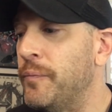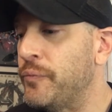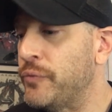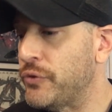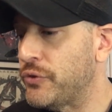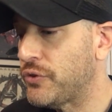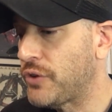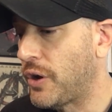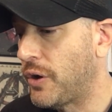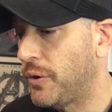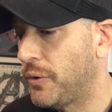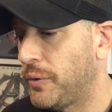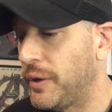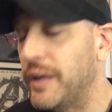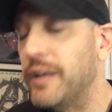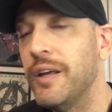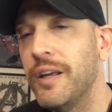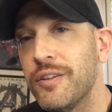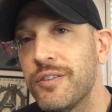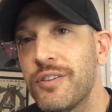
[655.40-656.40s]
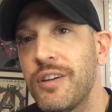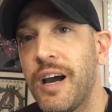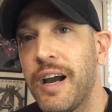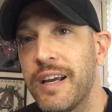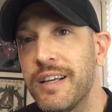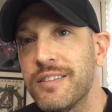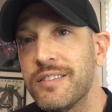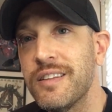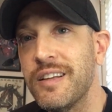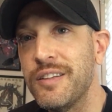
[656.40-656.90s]
So it's
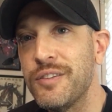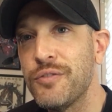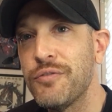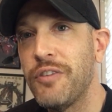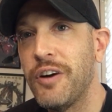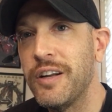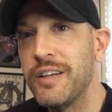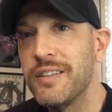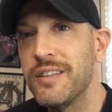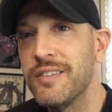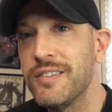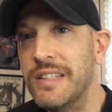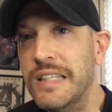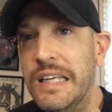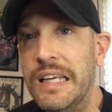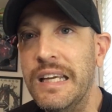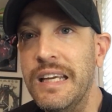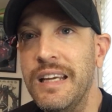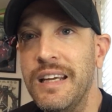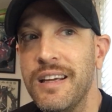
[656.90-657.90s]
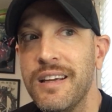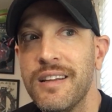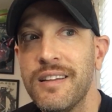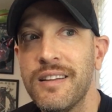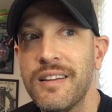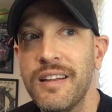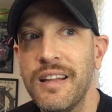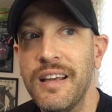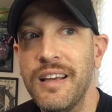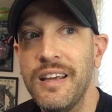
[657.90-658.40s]
nice. It's fun to see,
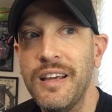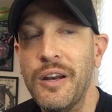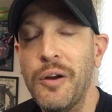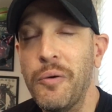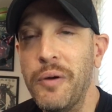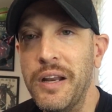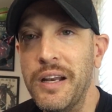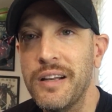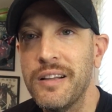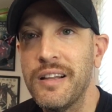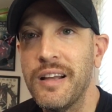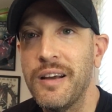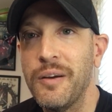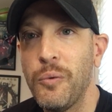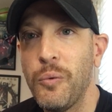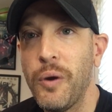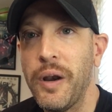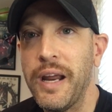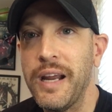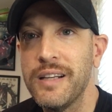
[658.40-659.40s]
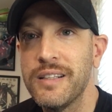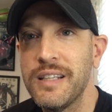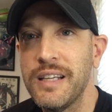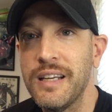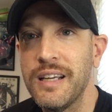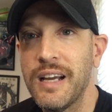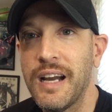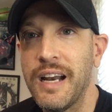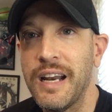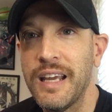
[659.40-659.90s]
the
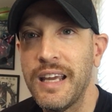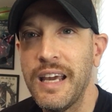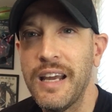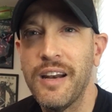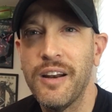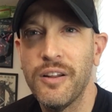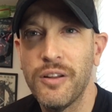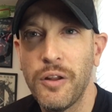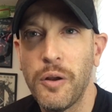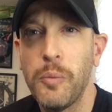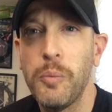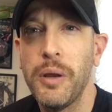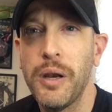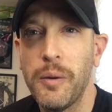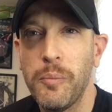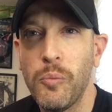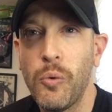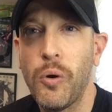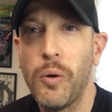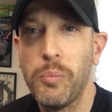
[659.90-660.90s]
1/18 kind of getting a little bit more